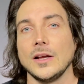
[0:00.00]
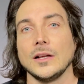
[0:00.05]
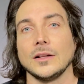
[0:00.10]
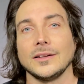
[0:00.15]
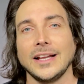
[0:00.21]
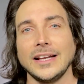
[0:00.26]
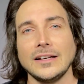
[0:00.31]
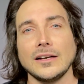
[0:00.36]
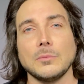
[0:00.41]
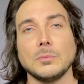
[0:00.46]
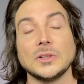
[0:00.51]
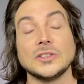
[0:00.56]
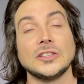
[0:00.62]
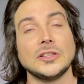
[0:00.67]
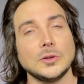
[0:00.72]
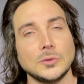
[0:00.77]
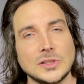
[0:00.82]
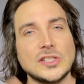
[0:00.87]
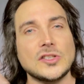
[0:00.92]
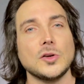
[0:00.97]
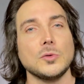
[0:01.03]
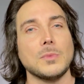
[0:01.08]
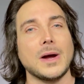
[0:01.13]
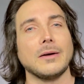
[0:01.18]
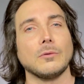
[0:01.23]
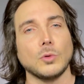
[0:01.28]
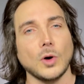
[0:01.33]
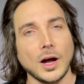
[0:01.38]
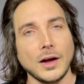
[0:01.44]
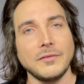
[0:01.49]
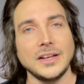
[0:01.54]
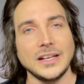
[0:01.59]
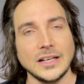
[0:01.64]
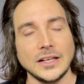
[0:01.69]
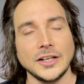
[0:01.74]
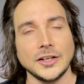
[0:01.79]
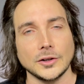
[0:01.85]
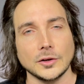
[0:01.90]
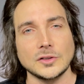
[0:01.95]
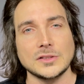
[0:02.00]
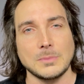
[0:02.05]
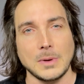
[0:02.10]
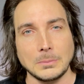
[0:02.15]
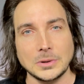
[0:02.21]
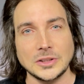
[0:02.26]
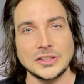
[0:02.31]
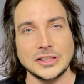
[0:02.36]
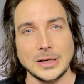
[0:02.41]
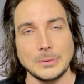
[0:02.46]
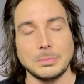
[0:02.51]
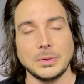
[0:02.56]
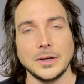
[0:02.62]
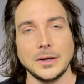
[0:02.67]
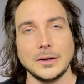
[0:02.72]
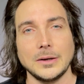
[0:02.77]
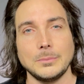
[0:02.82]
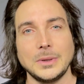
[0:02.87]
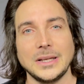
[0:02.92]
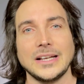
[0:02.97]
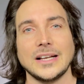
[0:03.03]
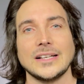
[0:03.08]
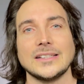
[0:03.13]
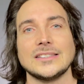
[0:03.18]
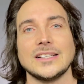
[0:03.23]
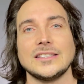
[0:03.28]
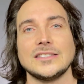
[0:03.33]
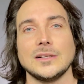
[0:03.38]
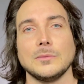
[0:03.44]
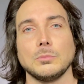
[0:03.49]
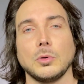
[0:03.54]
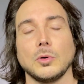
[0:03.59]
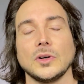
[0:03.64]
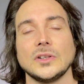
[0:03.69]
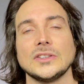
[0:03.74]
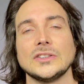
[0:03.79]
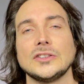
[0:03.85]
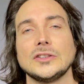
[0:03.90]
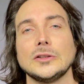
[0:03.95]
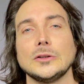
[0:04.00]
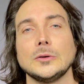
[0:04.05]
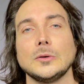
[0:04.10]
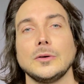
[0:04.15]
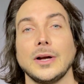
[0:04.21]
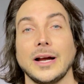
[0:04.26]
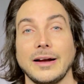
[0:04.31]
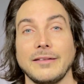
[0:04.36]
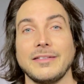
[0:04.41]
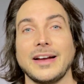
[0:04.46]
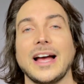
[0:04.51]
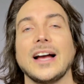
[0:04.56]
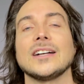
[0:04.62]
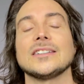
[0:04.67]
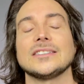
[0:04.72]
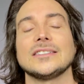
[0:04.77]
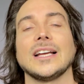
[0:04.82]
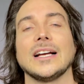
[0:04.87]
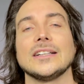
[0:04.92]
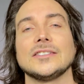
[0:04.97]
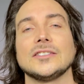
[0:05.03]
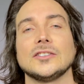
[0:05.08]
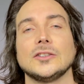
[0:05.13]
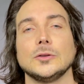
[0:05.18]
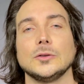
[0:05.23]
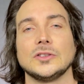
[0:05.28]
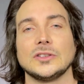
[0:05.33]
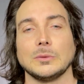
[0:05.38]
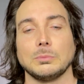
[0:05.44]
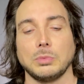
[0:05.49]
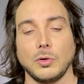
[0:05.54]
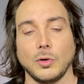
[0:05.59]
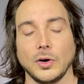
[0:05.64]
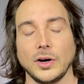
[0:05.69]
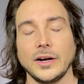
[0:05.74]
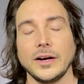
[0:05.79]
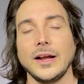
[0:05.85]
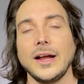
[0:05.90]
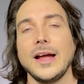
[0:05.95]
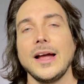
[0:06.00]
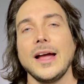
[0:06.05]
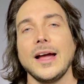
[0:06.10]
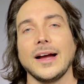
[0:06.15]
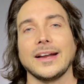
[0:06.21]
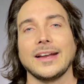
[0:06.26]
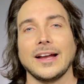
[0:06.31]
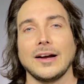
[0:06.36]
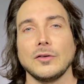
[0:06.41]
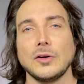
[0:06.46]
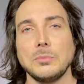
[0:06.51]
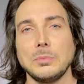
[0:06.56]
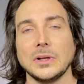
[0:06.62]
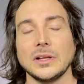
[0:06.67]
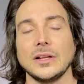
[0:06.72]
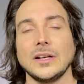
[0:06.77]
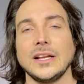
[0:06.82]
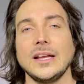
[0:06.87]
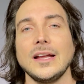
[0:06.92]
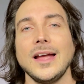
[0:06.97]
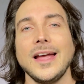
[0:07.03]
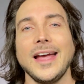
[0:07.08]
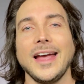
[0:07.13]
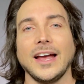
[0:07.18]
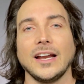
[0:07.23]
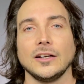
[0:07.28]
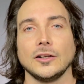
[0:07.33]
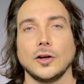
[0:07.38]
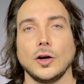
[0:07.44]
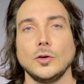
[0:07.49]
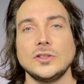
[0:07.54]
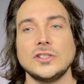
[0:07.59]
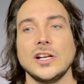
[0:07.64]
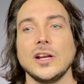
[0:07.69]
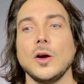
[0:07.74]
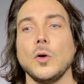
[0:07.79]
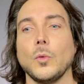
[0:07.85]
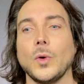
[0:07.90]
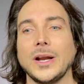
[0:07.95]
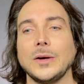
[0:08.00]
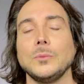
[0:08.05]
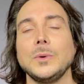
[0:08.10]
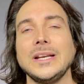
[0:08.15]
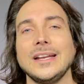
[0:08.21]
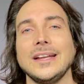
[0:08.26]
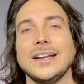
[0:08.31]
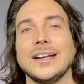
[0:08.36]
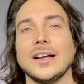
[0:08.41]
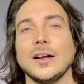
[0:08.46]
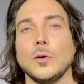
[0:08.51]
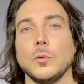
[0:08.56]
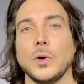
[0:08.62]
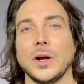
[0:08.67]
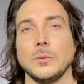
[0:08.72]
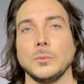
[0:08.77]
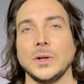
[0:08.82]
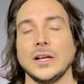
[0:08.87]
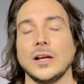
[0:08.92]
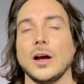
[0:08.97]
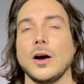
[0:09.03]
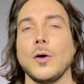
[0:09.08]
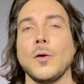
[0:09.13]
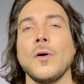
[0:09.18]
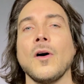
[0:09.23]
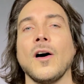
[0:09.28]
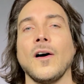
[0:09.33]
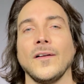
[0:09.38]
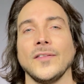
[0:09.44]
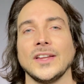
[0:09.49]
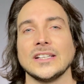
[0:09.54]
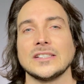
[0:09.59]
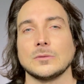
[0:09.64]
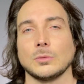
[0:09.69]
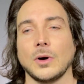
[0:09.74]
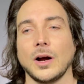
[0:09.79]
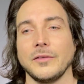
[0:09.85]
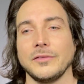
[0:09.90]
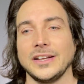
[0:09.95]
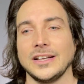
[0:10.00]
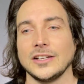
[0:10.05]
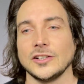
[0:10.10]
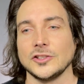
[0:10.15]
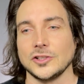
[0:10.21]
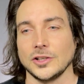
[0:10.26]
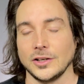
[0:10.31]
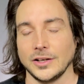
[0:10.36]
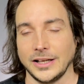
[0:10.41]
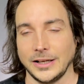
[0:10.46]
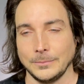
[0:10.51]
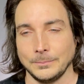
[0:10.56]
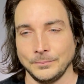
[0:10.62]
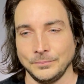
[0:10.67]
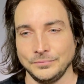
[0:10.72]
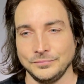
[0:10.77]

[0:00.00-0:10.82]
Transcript: Link number two is to my Raw Vegan Heroes membership because it's important to have access to support, accountability, and coaching when we need it, when we go on this raw vegan journey.